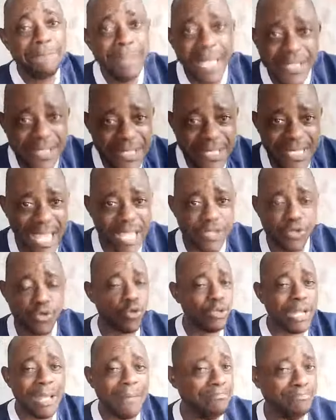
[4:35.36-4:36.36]
business
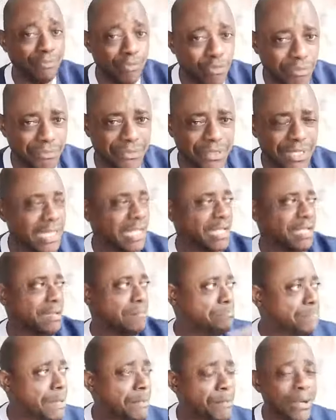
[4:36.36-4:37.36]
go dey boom.
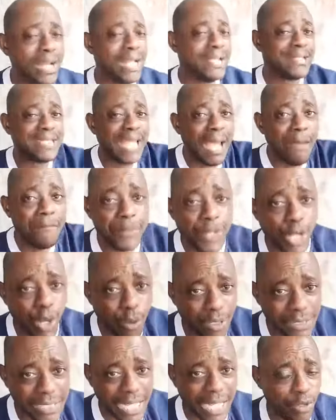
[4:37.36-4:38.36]
People they sell pure
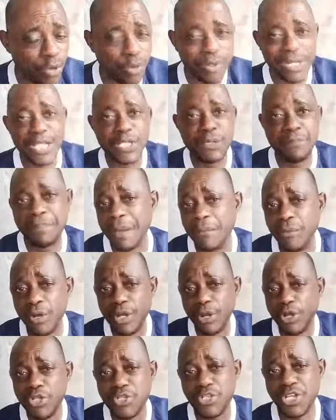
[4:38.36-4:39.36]
water, not going to spend
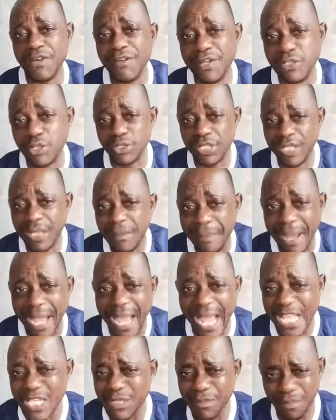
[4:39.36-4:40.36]
money on generator, they
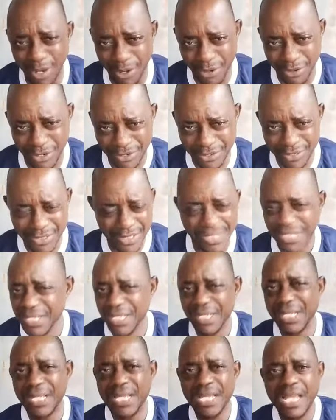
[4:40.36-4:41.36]
buy ice block.
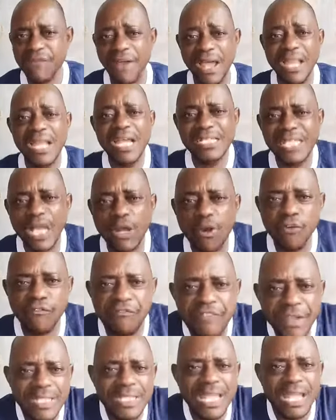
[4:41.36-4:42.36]
In fact, they
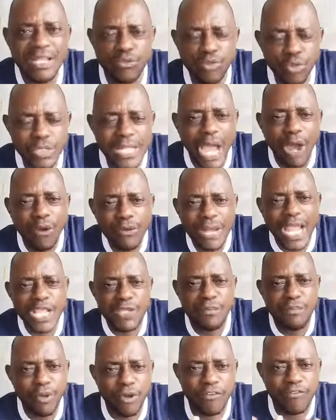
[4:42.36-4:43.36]
go fit, they do their own
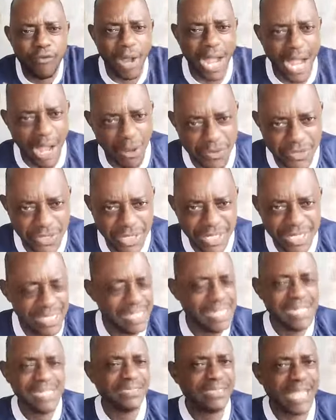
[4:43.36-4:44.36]
ice block for house.
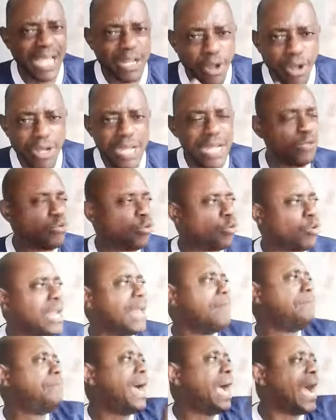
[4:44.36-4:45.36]
They don't need to go
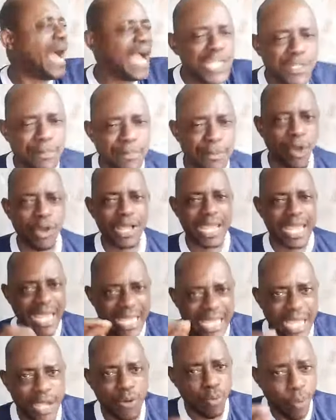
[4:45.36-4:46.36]
to buy ice block
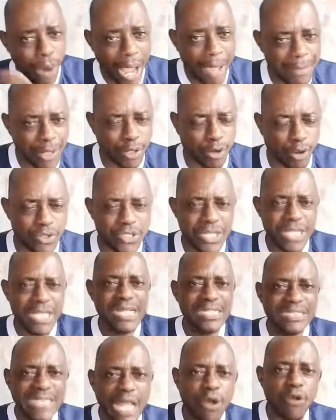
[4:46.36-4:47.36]
again. Why? Because
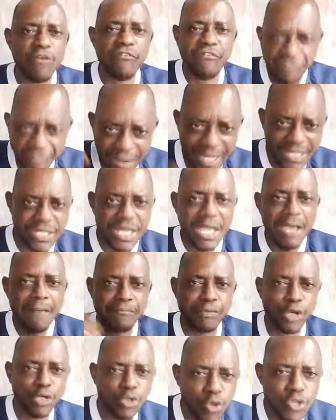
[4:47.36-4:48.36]
they go fit
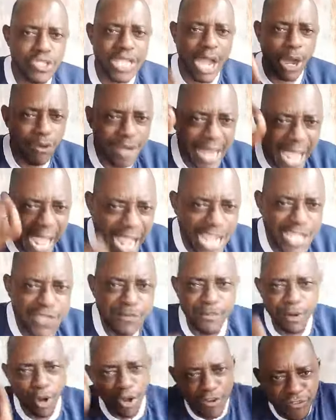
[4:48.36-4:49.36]
produce their own ice
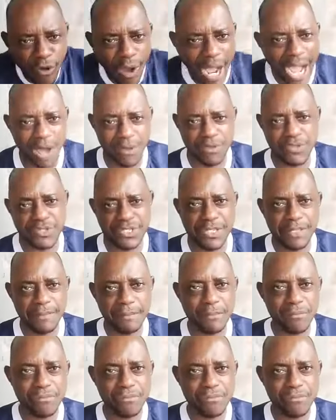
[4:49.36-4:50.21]
block for house.